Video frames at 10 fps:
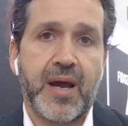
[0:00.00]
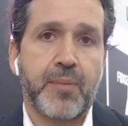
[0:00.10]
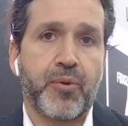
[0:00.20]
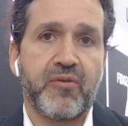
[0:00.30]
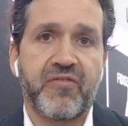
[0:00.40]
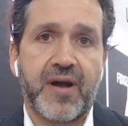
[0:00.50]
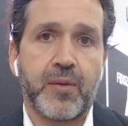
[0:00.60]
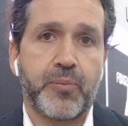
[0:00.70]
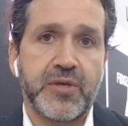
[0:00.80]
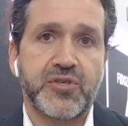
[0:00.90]
high
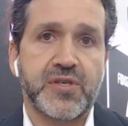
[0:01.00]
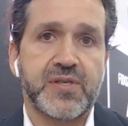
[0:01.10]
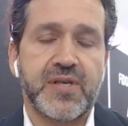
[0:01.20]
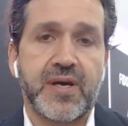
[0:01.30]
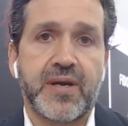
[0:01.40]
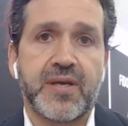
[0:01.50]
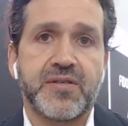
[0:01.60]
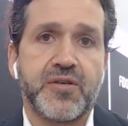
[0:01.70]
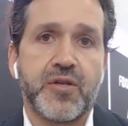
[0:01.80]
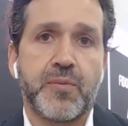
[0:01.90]
profile breaches
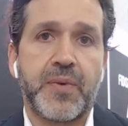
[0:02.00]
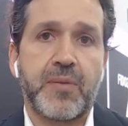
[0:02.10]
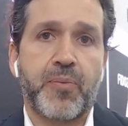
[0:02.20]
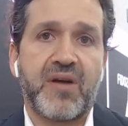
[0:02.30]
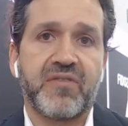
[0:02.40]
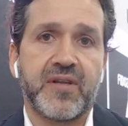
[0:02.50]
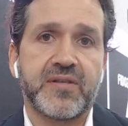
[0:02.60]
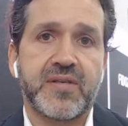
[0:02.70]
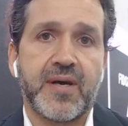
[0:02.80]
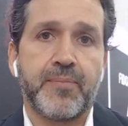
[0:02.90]
continue to be prevalent,